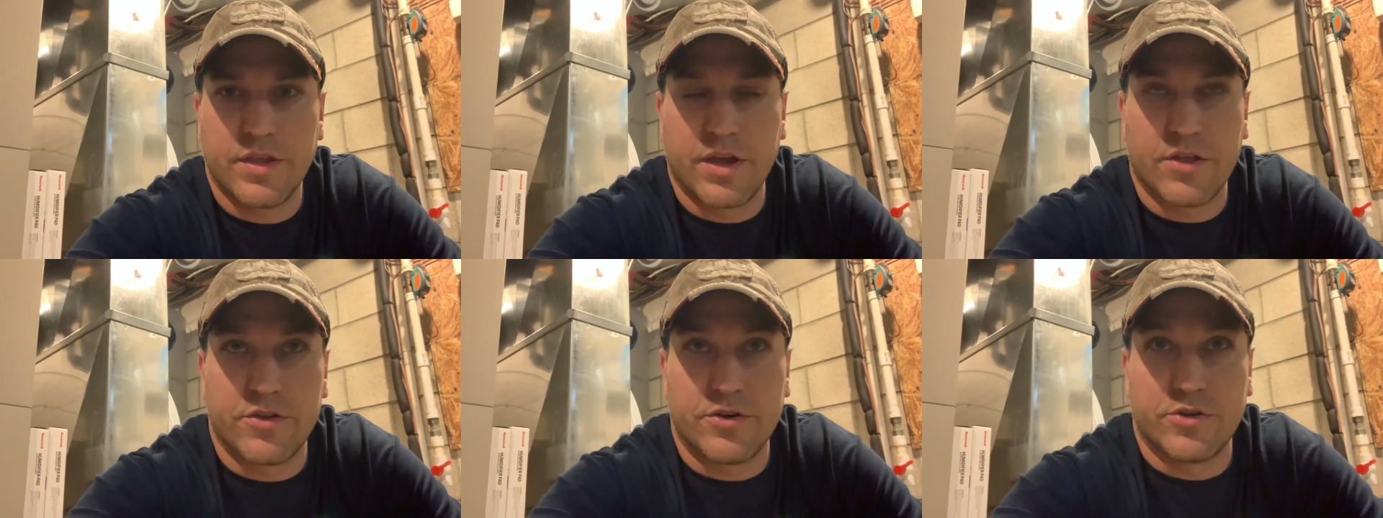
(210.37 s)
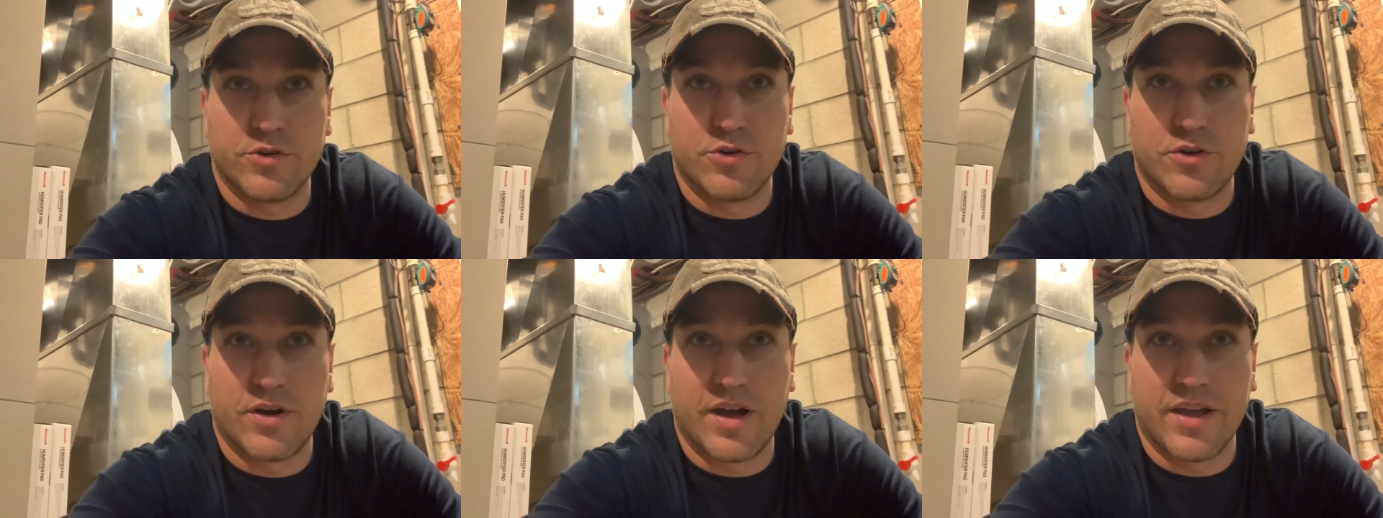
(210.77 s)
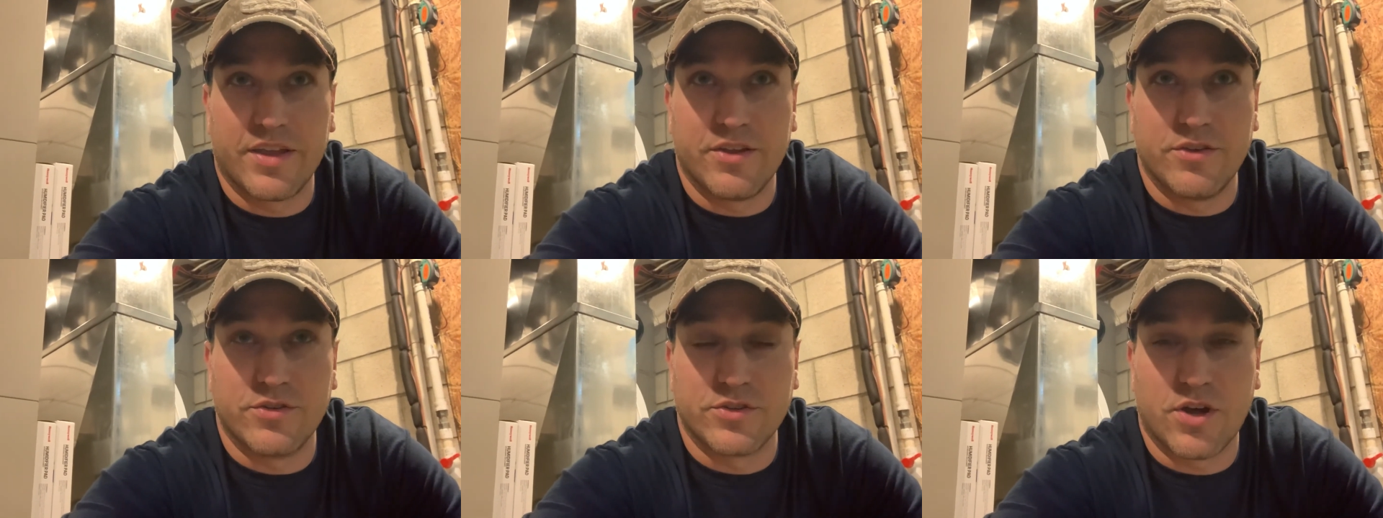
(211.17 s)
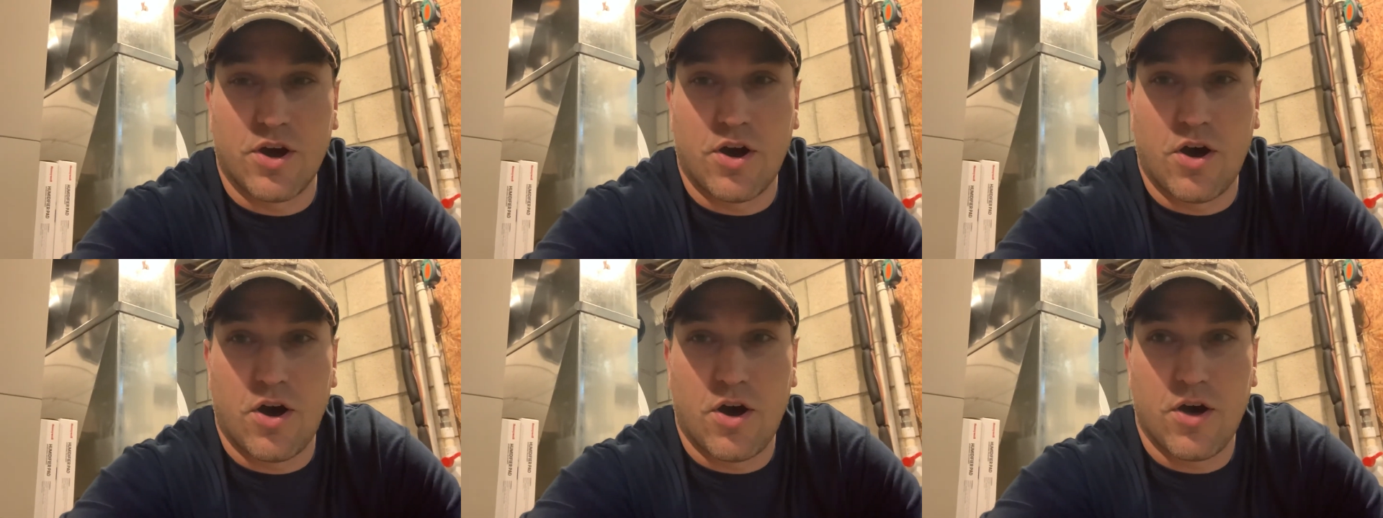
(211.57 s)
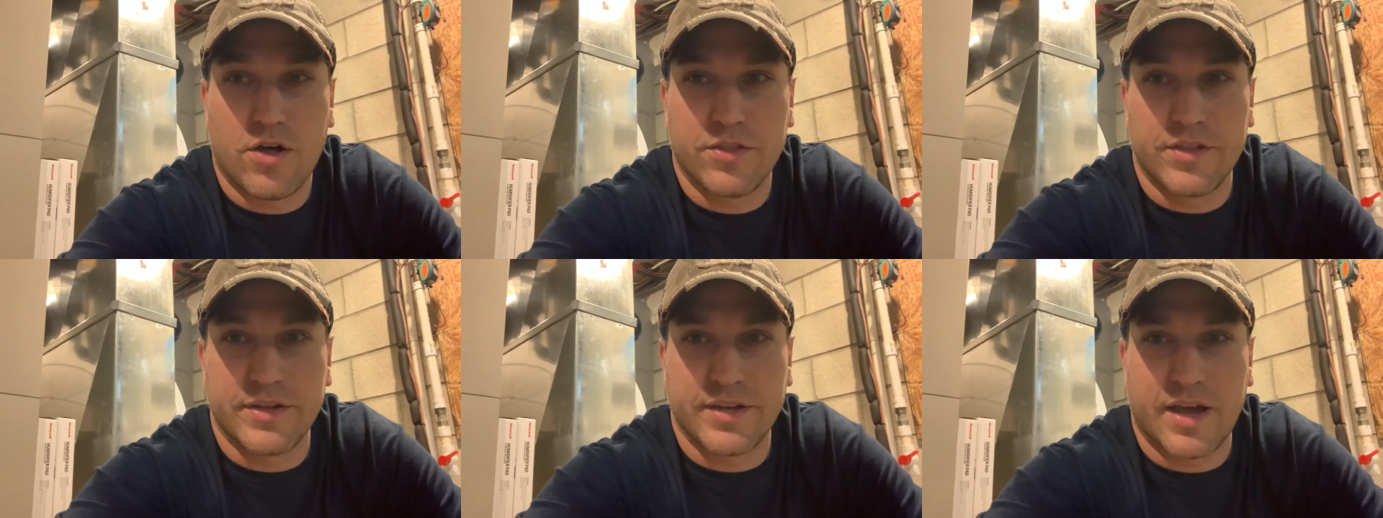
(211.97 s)
tool I use all
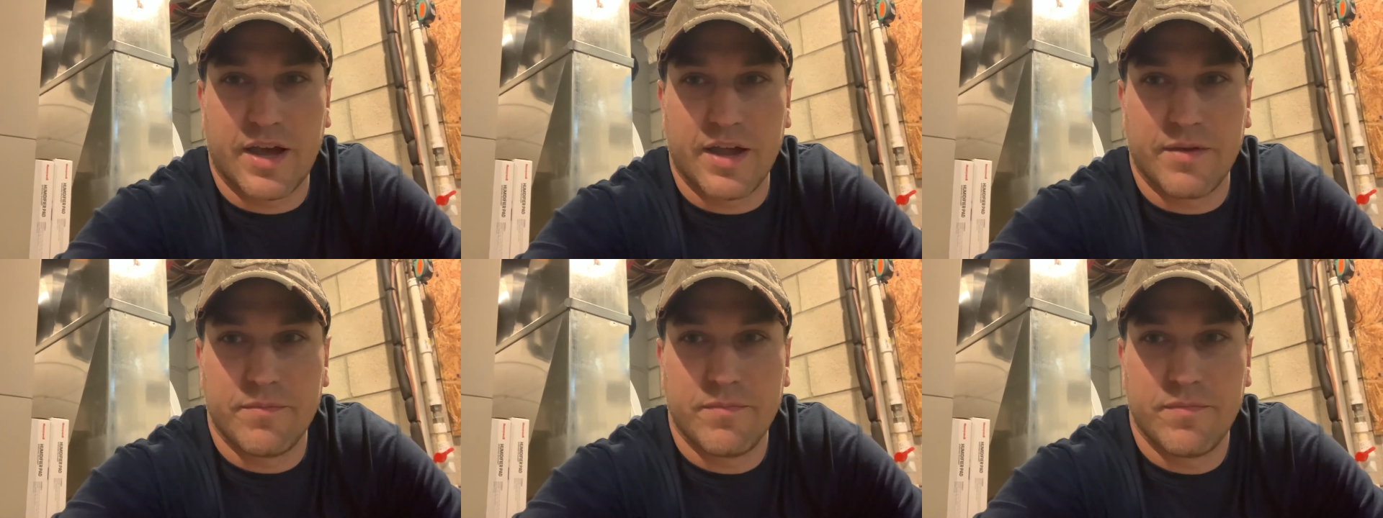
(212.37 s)
the time